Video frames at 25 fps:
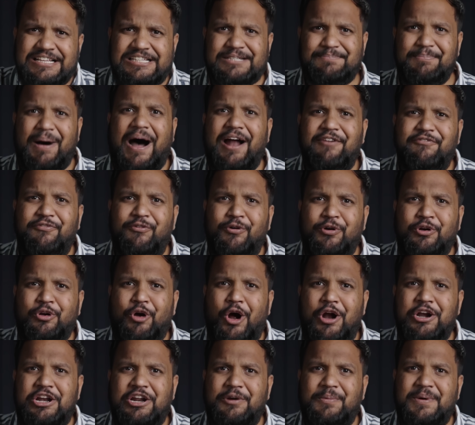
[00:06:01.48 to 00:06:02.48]
smartphone
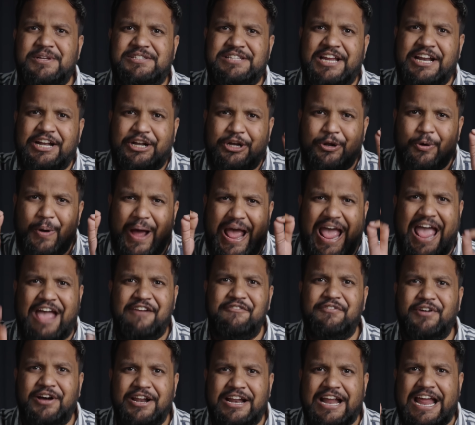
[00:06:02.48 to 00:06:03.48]
controversy to
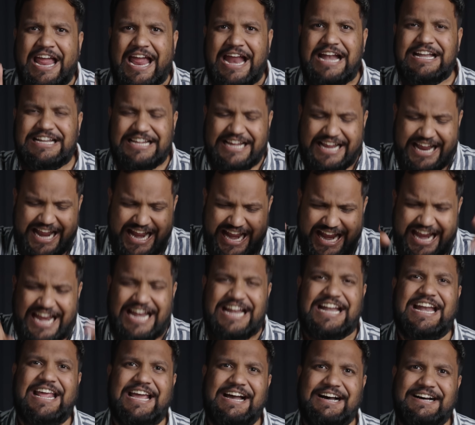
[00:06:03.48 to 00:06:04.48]
ever hit
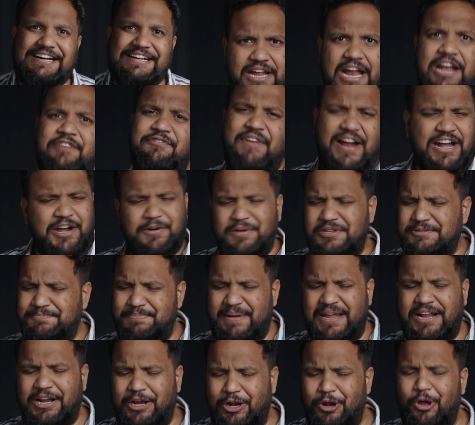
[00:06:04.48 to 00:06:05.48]
India. In fact, it was
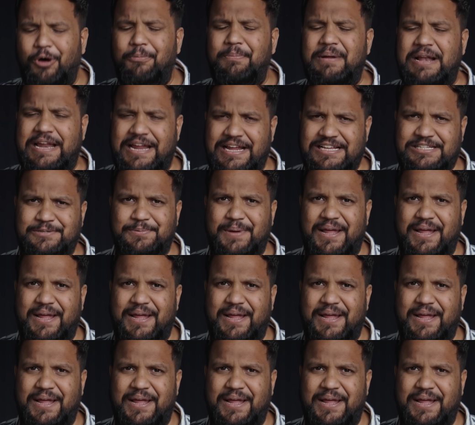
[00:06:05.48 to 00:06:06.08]
big globally as